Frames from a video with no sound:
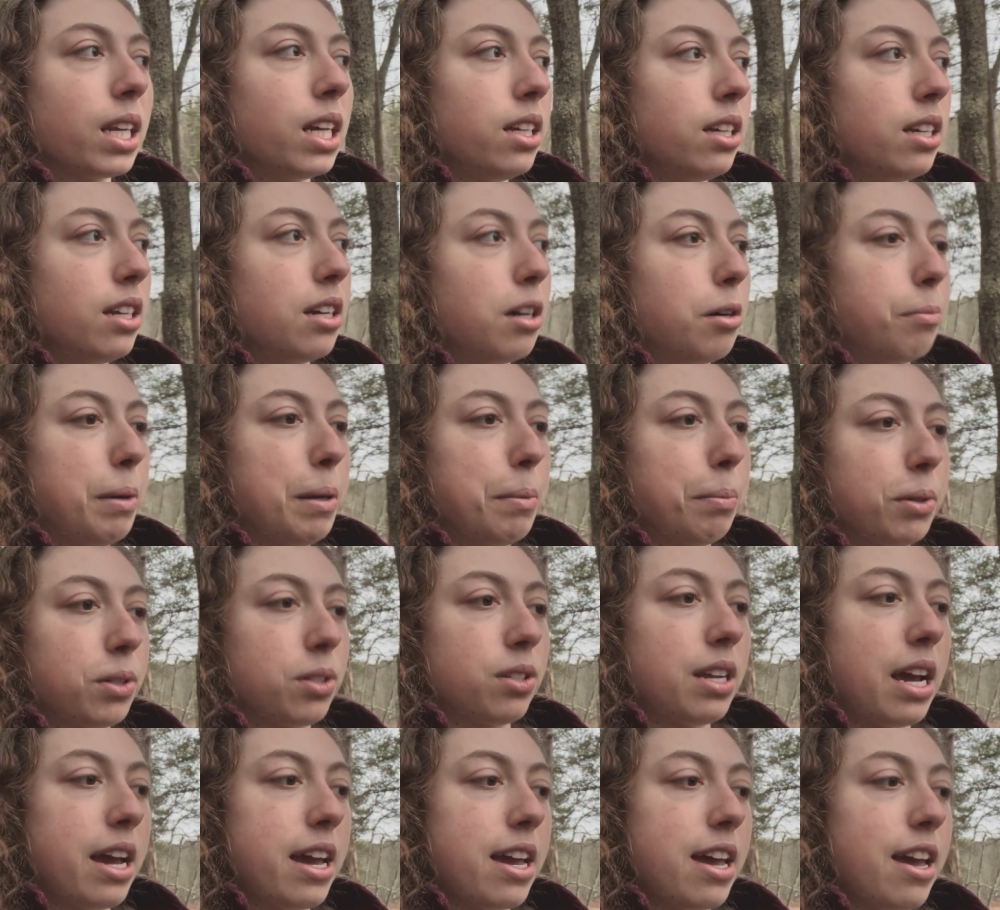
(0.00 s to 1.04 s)
you know, people
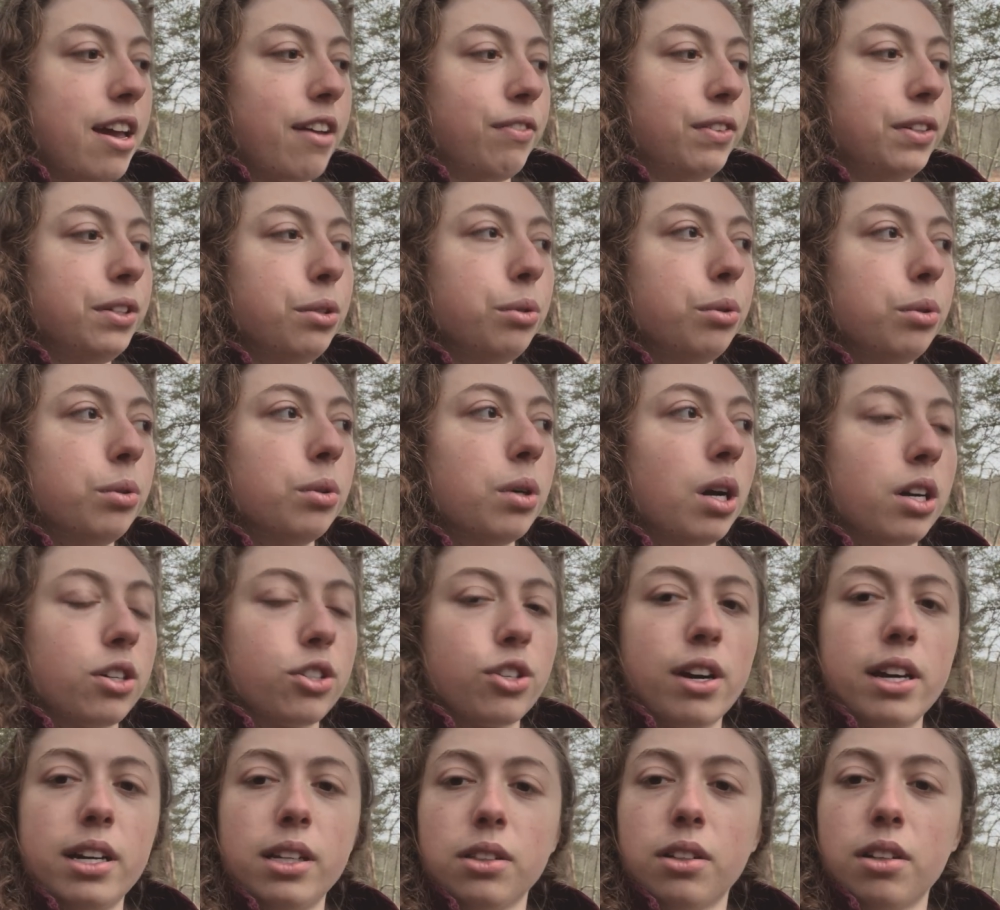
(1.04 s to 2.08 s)
say if you are
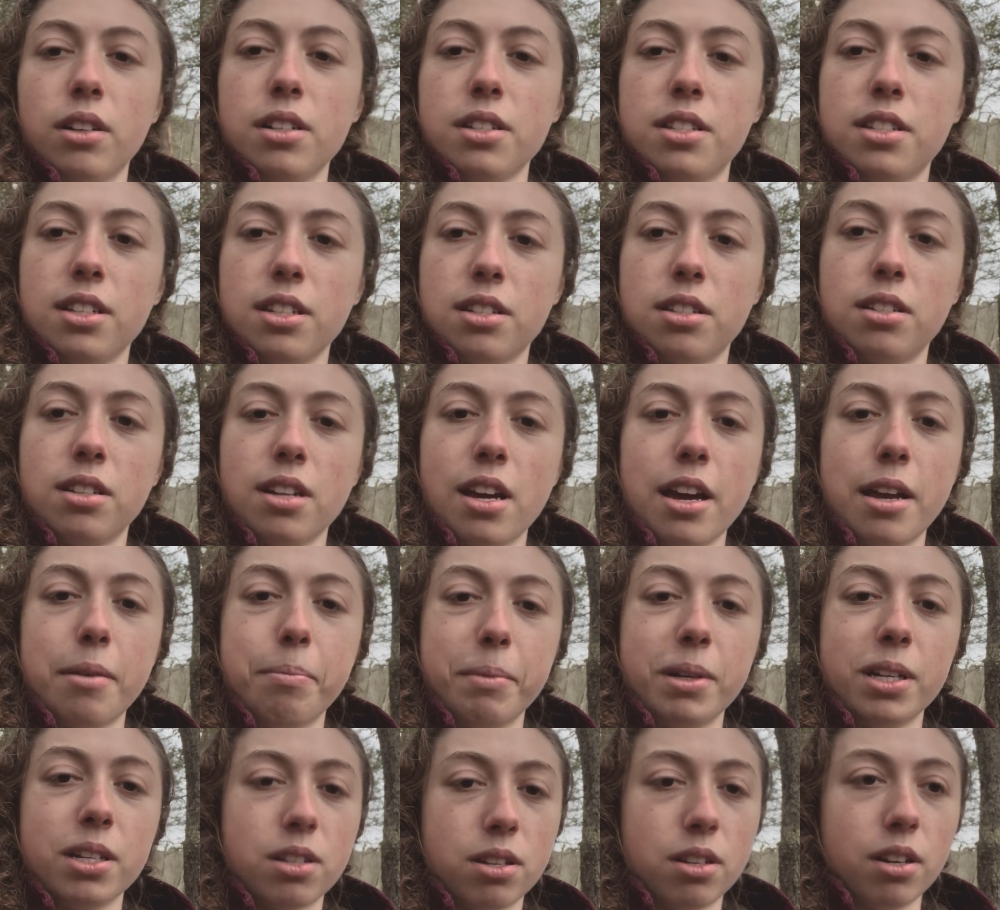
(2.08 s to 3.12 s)
trying to learn
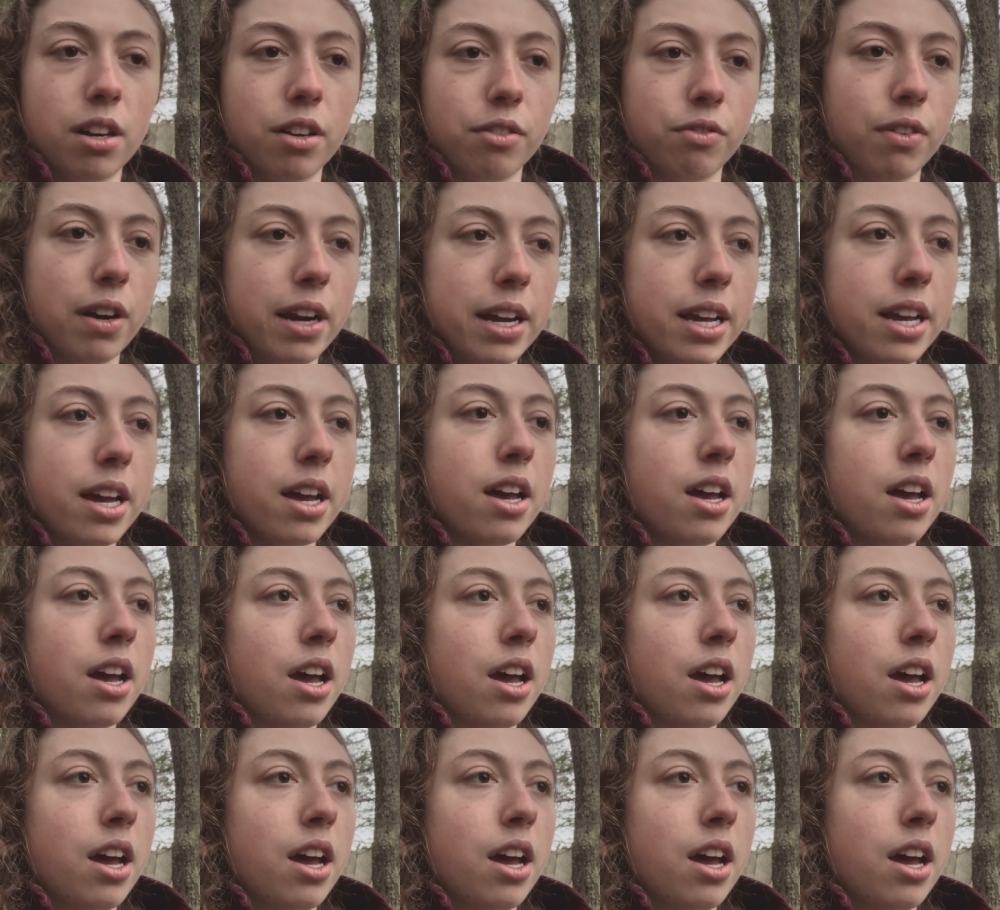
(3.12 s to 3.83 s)
sysadmin stuff, right?